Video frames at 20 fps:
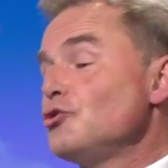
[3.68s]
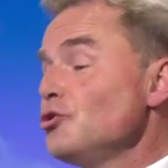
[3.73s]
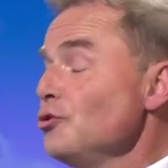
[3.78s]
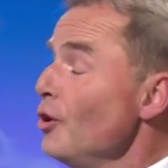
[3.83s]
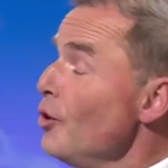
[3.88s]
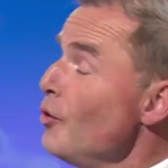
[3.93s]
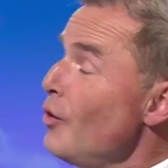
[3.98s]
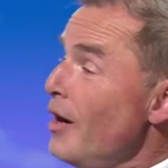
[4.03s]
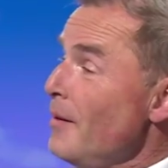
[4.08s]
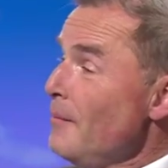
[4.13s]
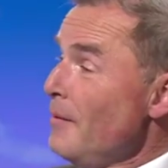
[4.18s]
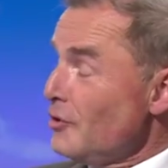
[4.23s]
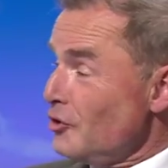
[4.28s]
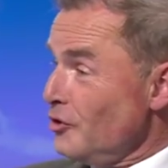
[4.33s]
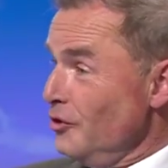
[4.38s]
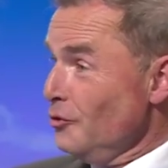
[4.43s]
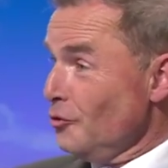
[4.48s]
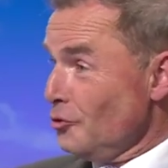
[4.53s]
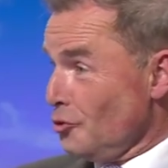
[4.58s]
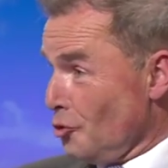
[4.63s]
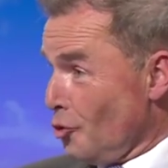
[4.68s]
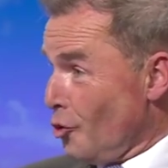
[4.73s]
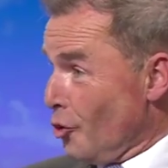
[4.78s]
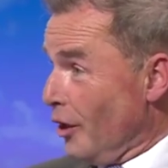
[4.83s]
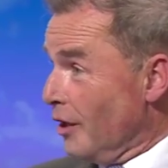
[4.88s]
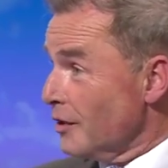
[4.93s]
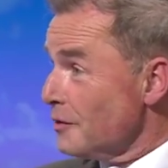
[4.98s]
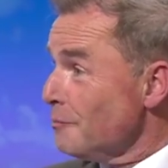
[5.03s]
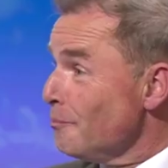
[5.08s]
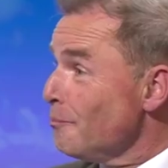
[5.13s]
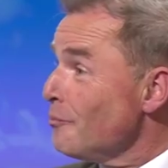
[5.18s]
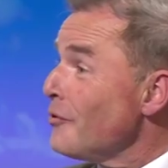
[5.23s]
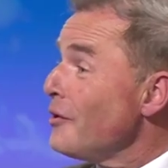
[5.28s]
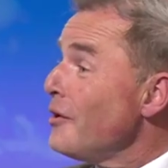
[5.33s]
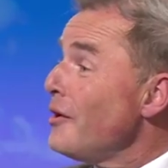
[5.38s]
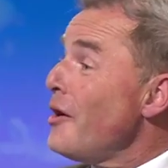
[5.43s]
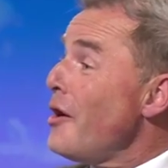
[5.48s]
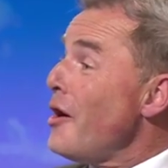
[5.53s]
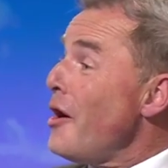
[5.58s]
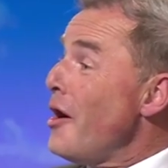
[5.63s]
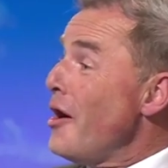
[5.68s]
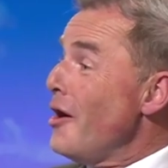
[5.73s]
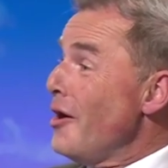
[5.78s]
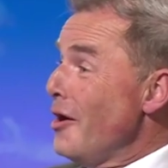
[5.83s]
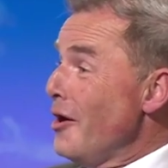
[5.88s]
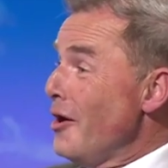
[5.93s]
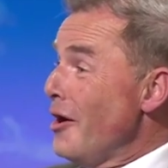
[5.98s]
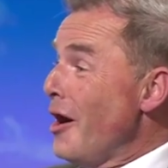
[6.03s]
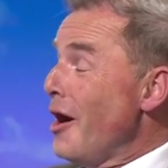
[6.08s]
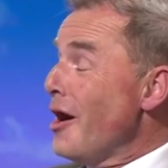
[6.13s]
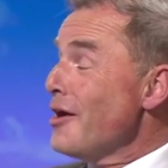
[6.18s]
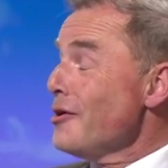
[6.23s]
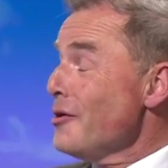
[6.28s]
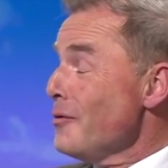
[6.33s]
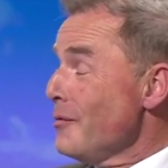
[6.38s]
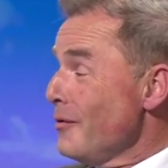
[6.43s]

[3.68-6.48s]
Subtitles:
Do you know, I'm actually not sure yet. I know.